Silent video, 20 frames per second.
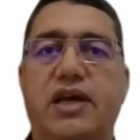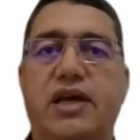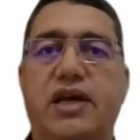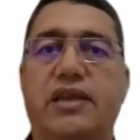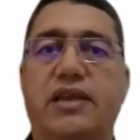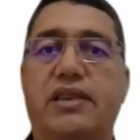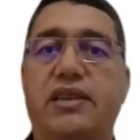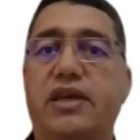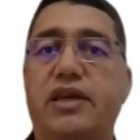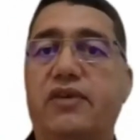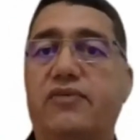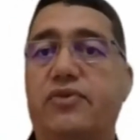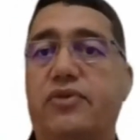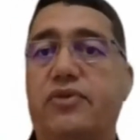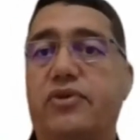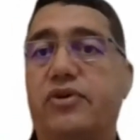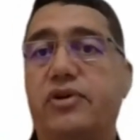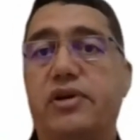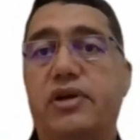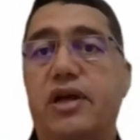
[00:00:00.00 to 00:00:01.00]
And
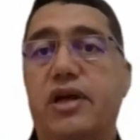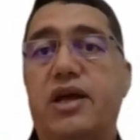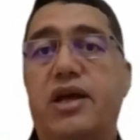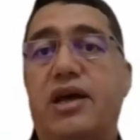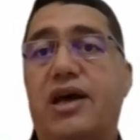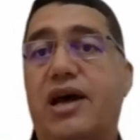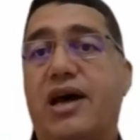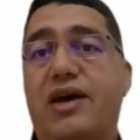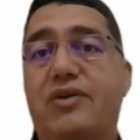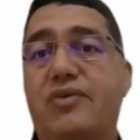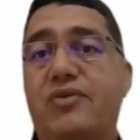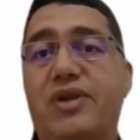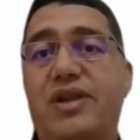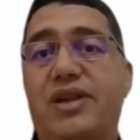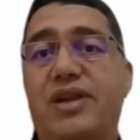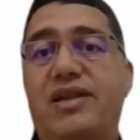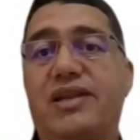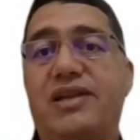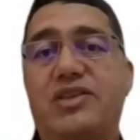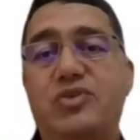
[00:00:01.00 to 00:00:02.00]
therefore,
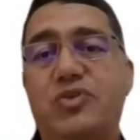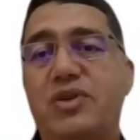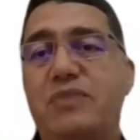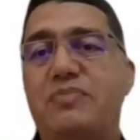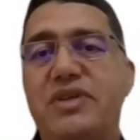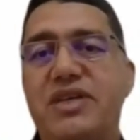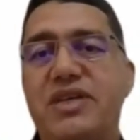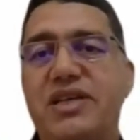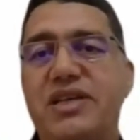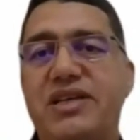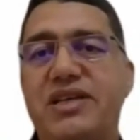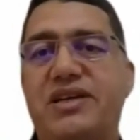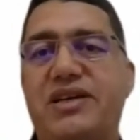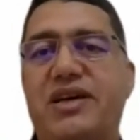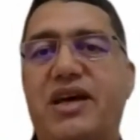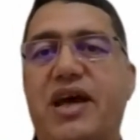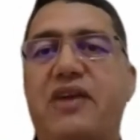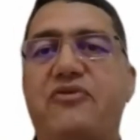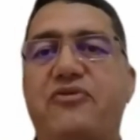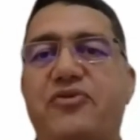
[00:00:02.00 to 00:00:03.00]
it will be
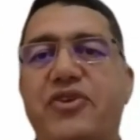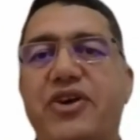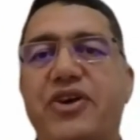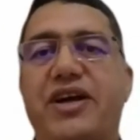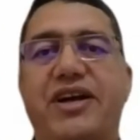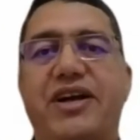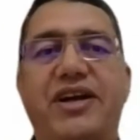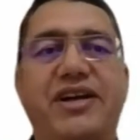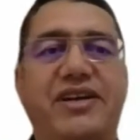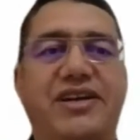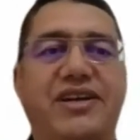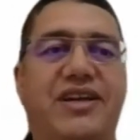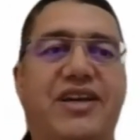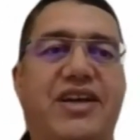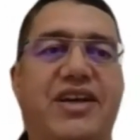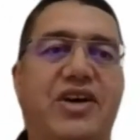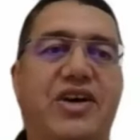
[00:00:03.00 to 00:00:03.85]
unfair